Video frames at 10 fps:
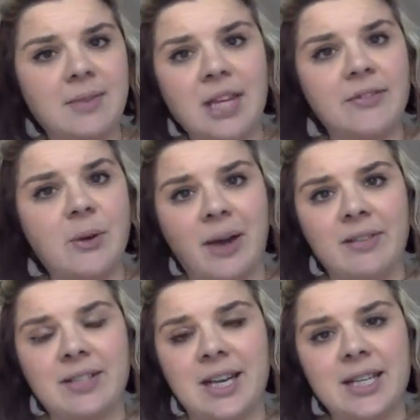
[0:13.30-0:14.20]
If you
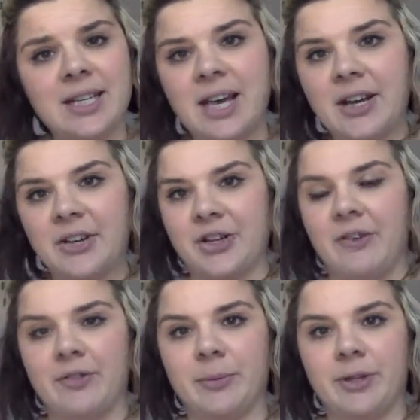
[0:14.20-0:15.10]
haven't taken it yet or you're
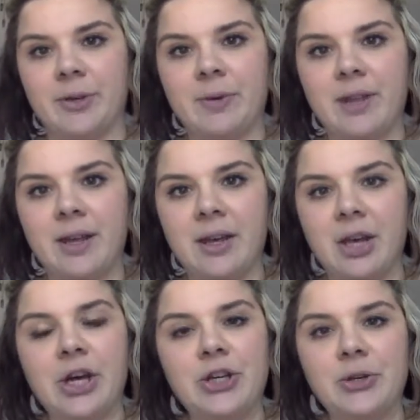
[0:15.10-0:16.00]
not familiar with it,
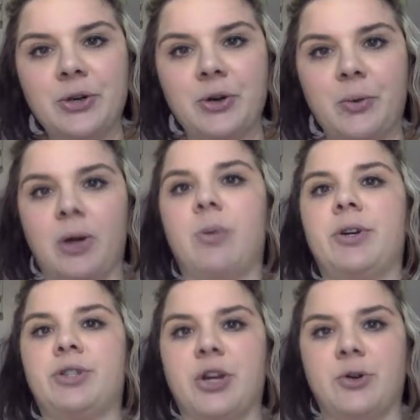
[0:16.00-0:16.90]
you can go to
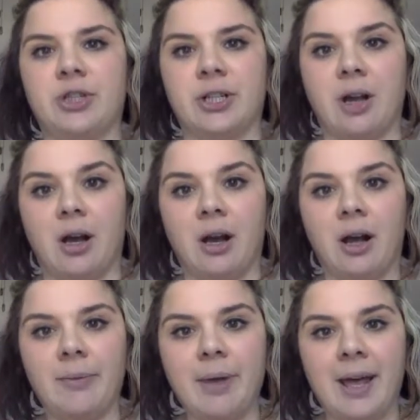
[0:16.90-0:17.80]

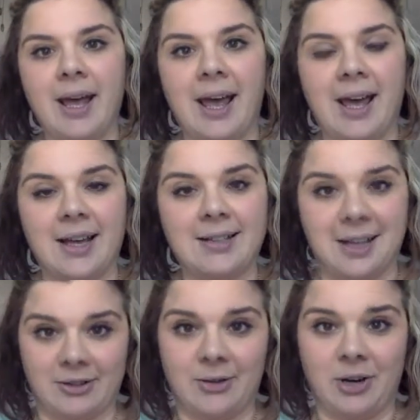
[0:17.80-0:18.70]
workwonderscoaching.com and
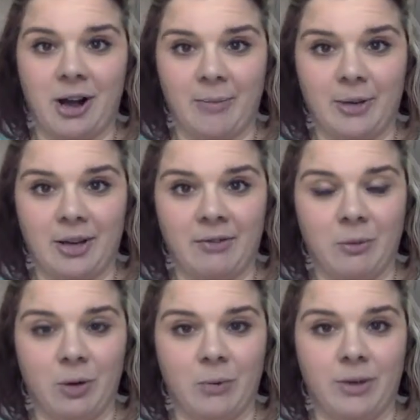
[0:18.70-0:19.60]
download a copy of the
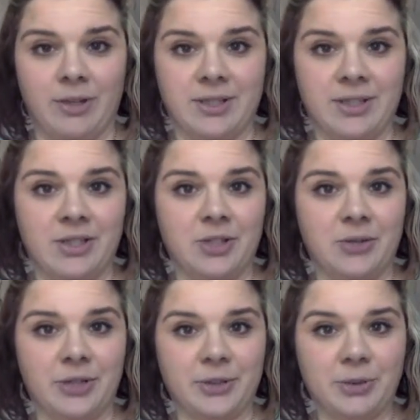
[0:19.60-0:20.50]
Work Wonders digital
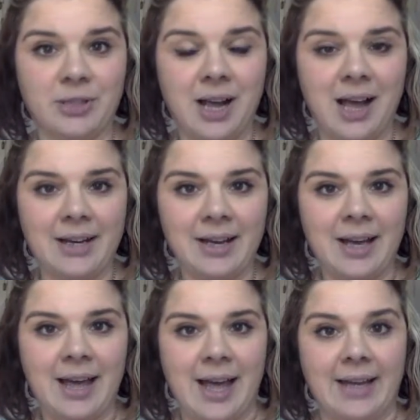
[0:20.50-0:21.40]
resource guide,
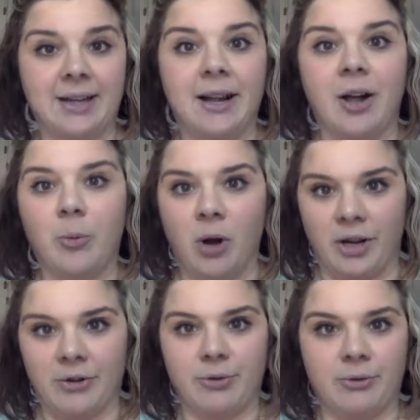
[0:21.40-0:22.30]
and it'll help
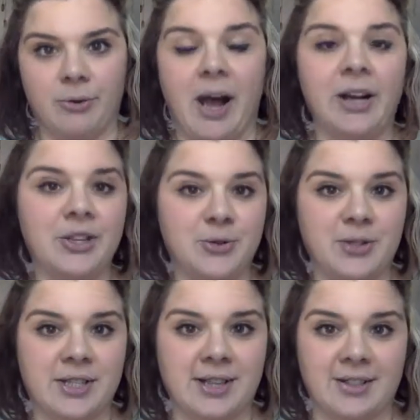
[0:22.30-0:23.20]
walk you through how to use
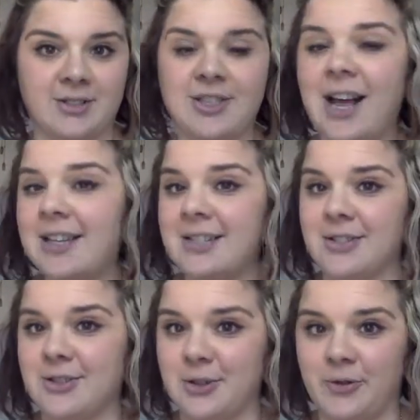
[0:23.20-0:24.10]
this exercise
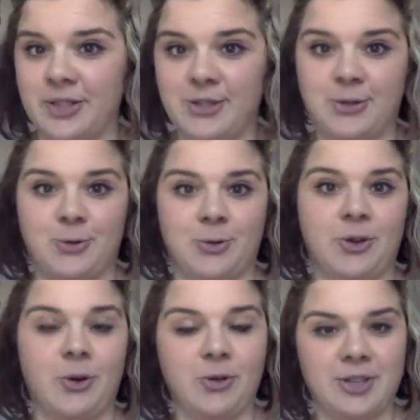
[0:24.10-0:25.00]
in service to the
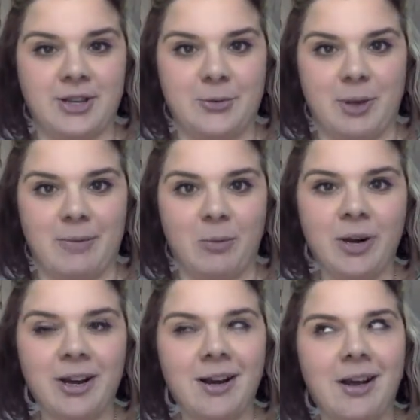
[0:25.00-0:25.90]
goals that you may be
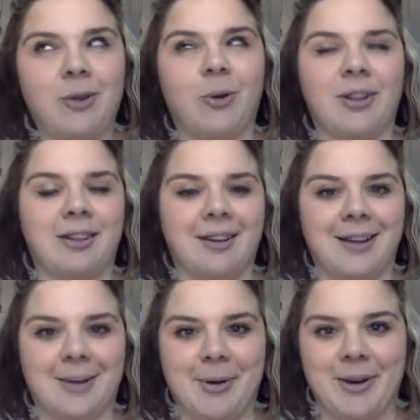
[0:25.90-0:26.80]
working on or
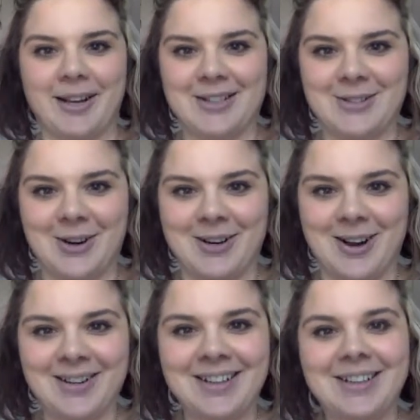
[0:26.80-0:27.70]
thinking about getting started
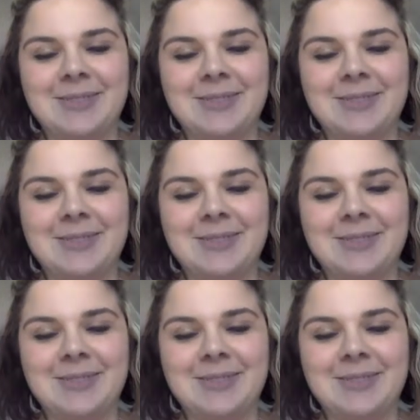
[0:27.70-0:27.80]
on.